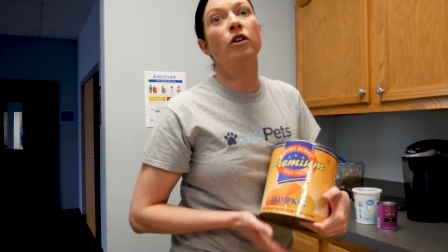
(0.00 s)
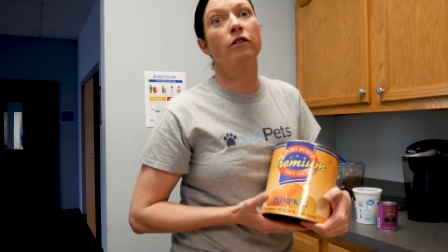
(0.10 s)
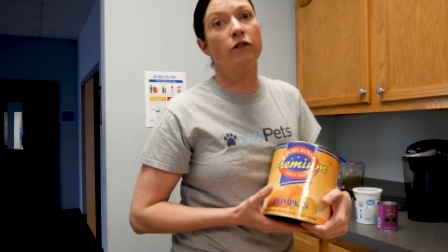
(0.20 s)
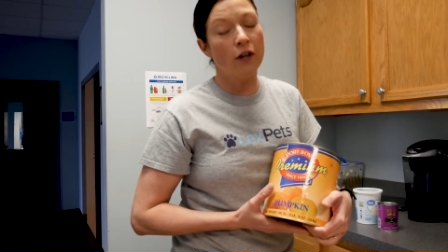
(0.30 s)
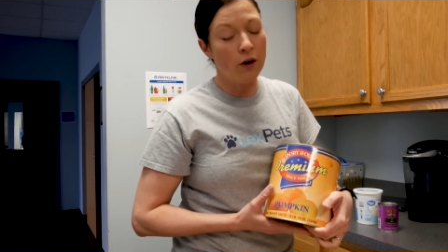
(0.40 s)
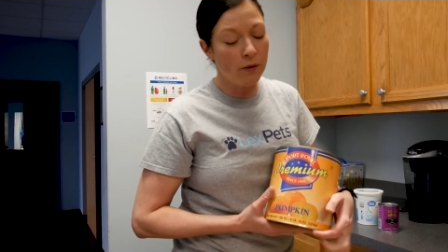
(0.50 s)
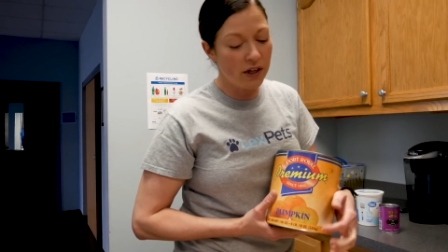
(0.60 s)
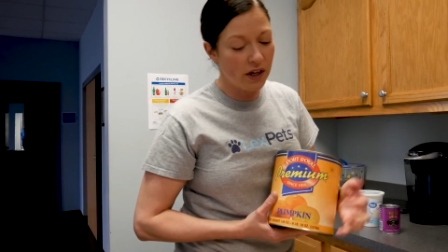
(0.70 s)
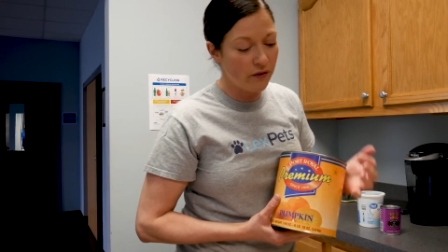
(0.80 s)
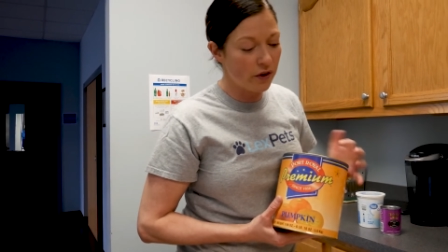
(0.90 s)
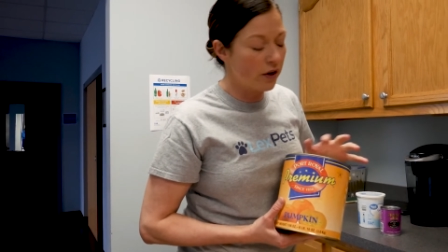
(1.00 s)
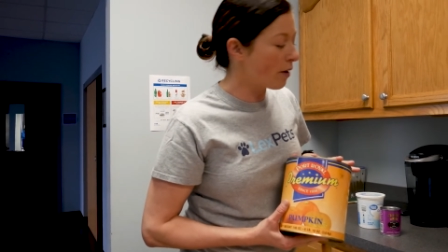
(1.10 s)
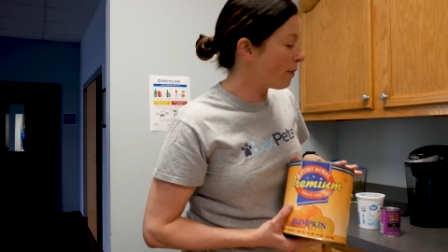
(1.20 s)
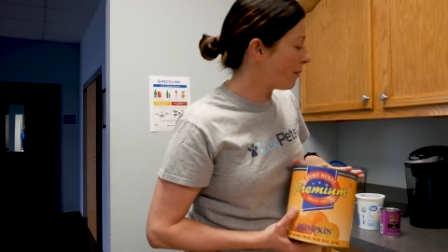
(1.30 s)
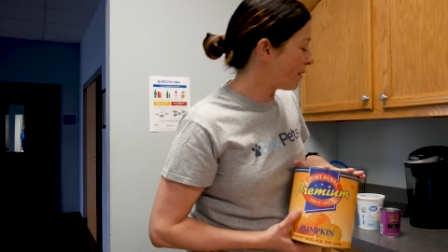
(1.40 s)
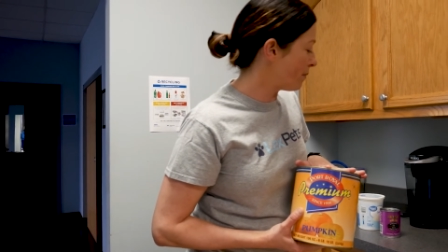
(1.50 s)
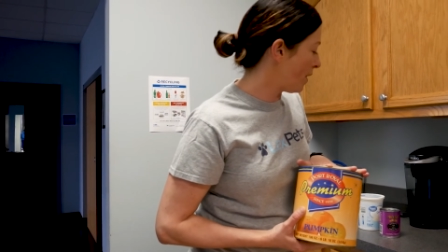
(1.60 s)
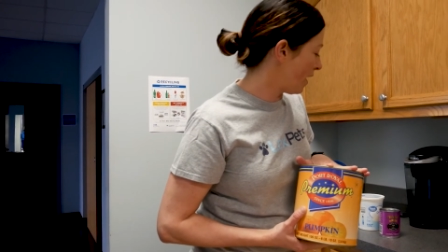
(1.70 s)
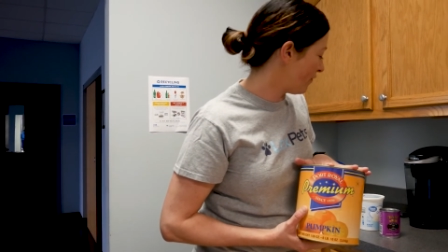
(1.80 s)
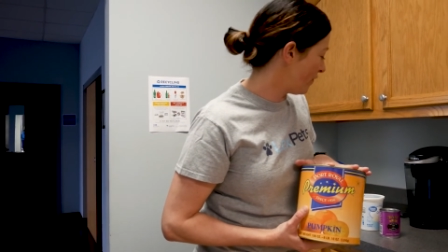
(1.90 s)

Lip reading: You don't want to give your dog pumpkin pie